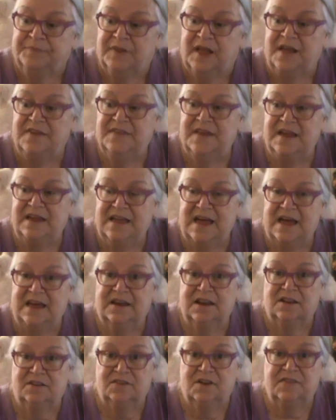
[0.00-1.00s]
and they
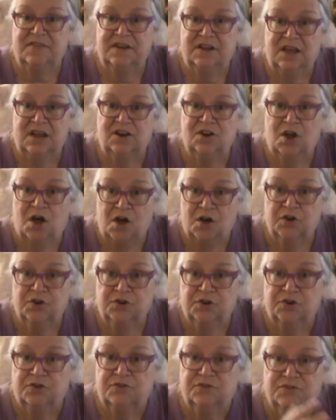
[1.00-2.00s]
get
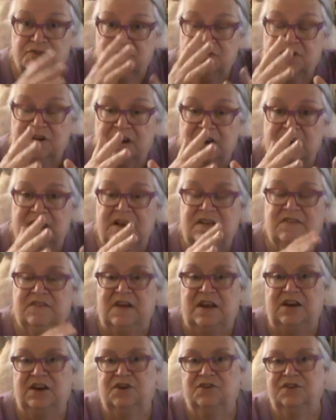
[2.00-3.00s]
longer
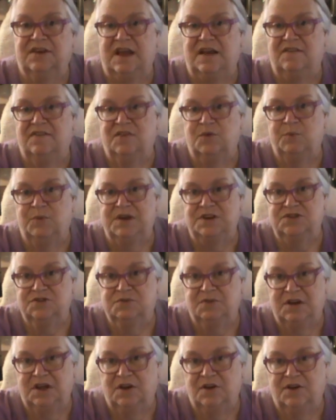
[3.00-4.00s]
sunnier days than we do
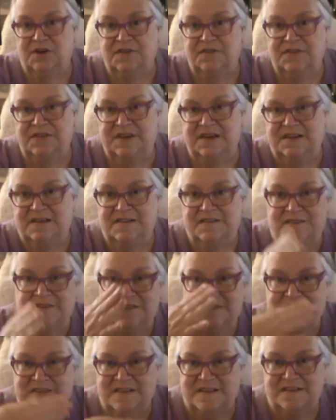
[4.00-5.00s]
here in
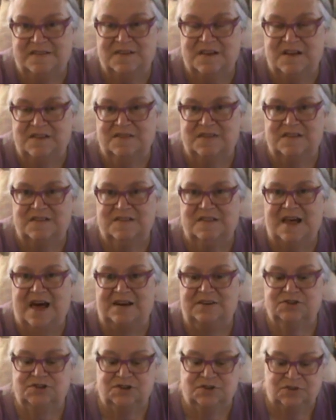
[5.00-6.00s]
at this
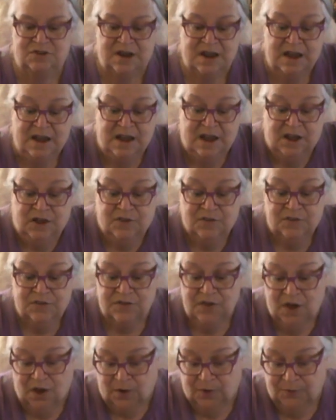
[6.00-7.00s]
latitude.
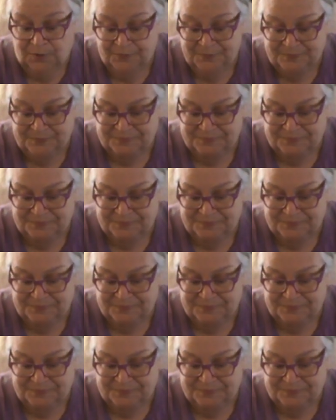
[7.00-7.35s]
So